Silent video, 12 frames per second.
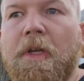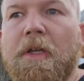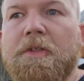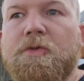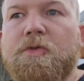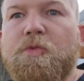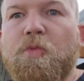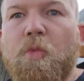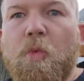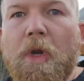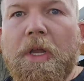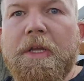It's
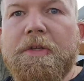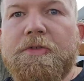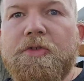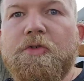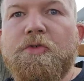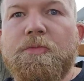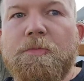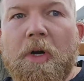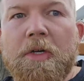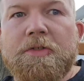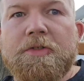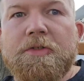way too
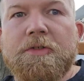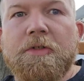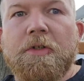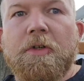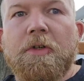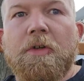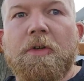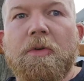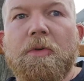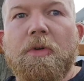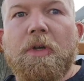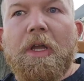much
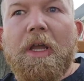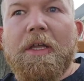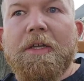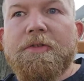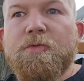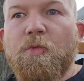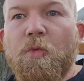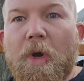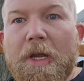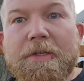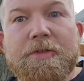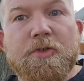and it's
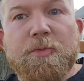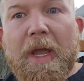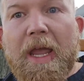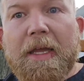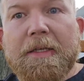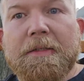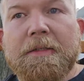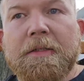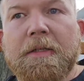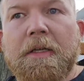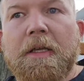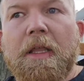way too bad
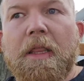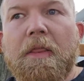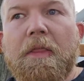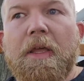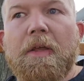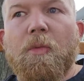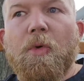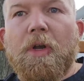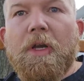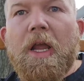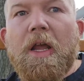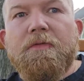that we're
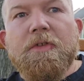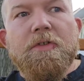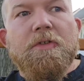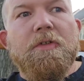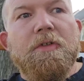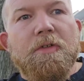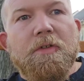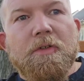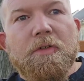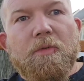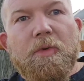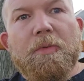gonna have to
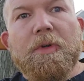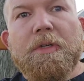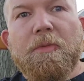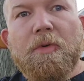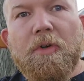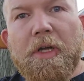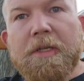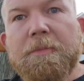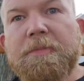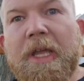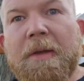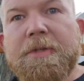we would we will end
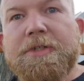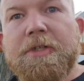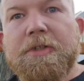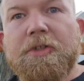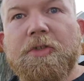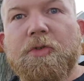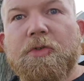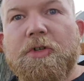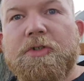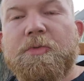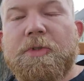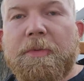up damaging the
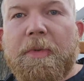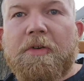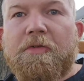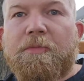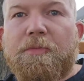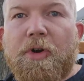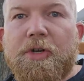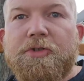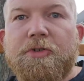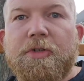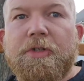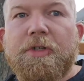uterus with the amount of
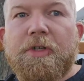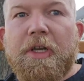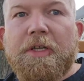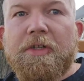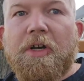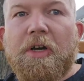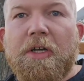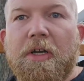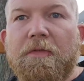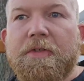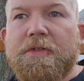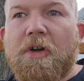pressure and, the, and cutting
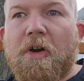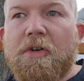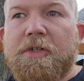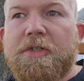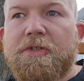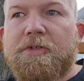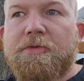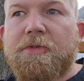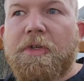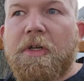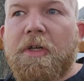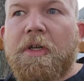of the scarring tissue
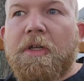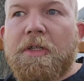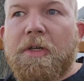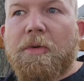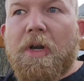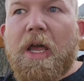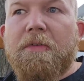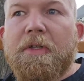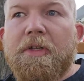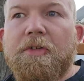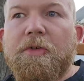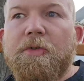that we're
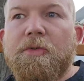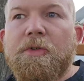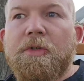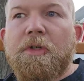having to do